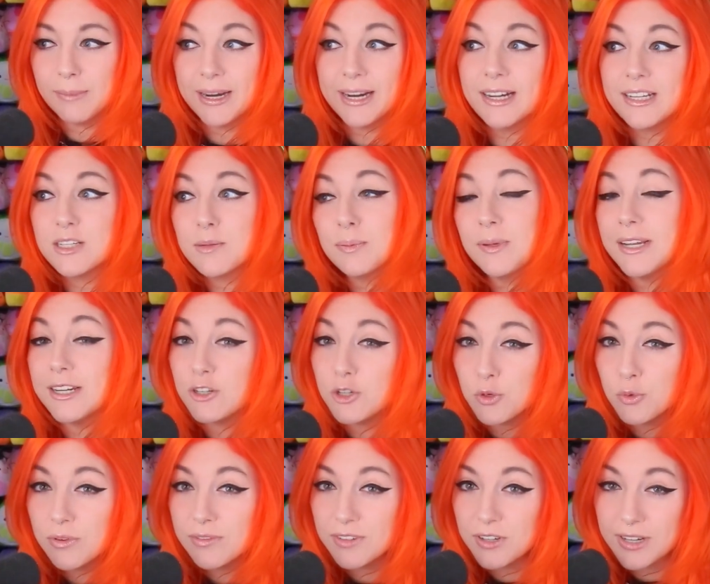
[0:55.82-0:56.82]
got to play
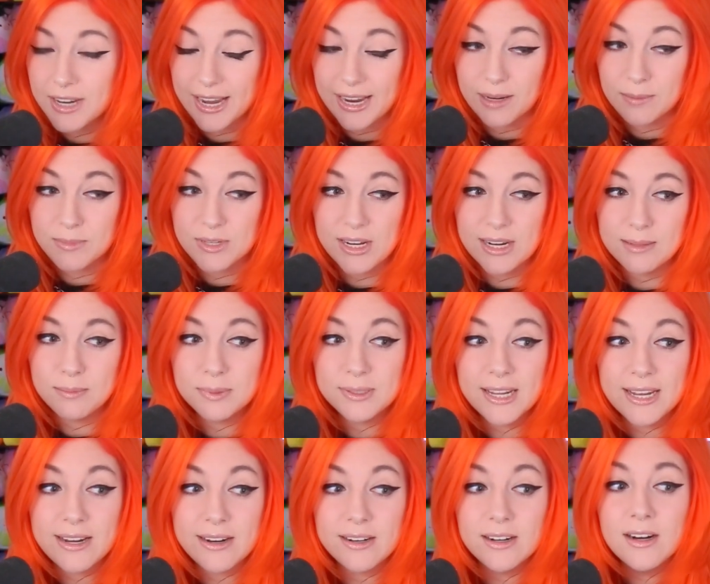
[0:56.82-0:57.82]
2 of their games. I
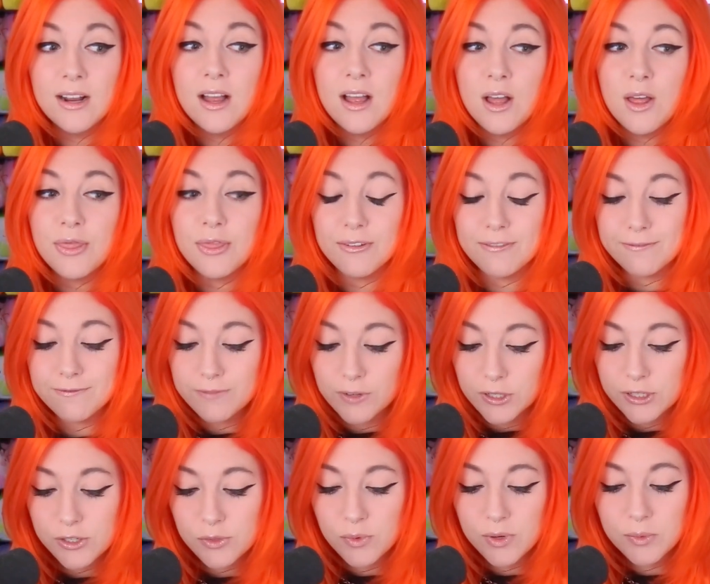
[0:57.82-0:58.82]
played the
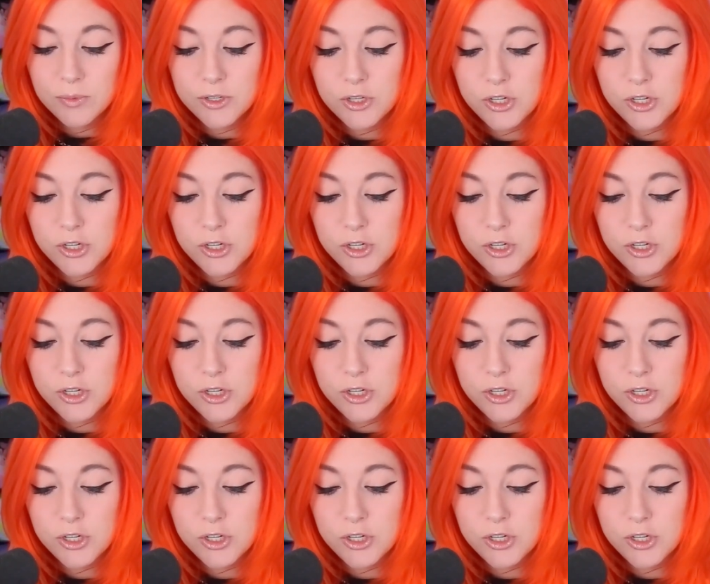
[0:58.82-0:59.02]
first one, which